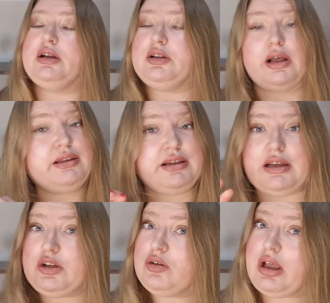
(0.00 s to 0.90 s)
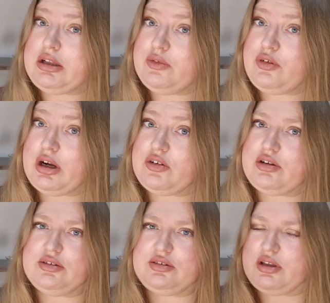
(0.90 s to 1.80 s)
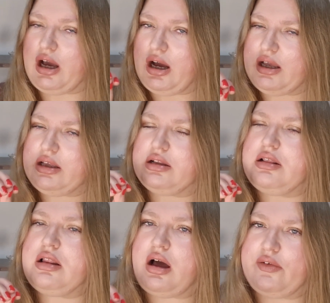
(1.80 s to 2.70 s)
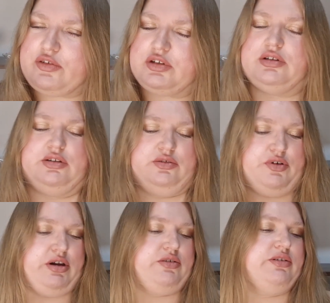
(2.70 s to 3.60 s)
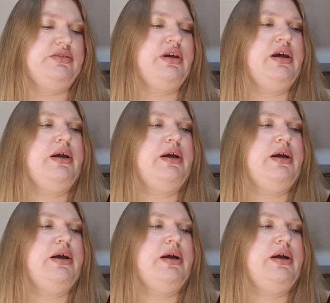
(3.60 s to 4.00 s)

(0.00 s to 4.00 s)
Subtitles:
Not that I don't like the fragrance, I loved this fragrance.